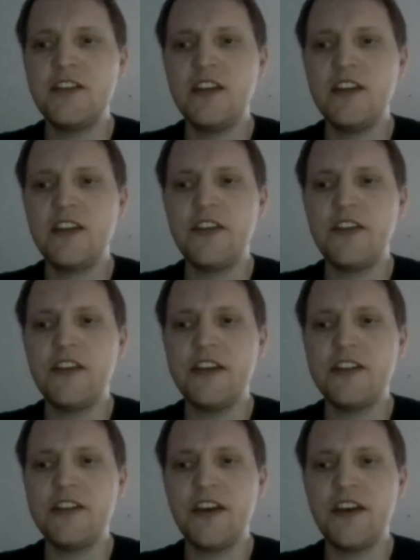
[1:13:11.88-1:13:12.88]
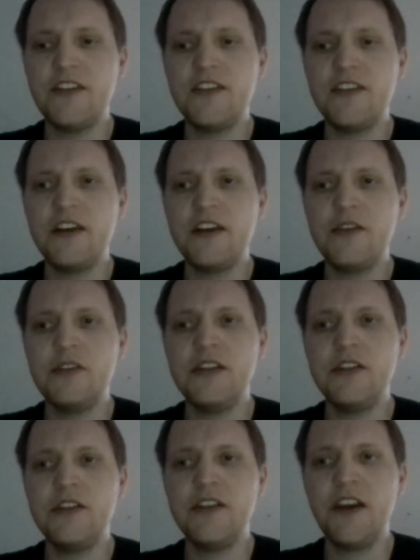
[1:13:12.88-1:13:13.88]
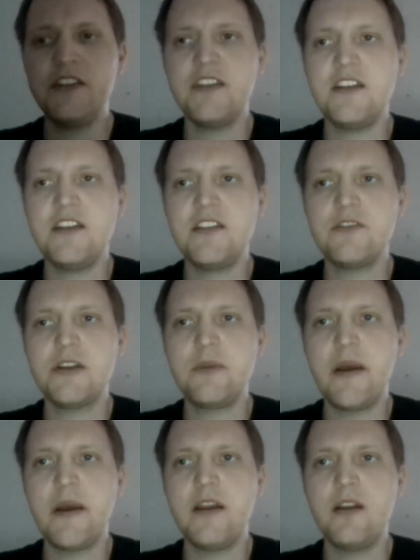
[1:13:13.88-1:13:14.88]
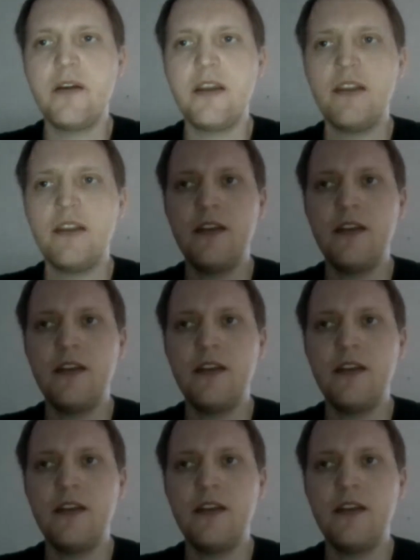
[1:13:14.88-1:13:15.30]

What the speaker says: translation test is the only test that doesn't require login.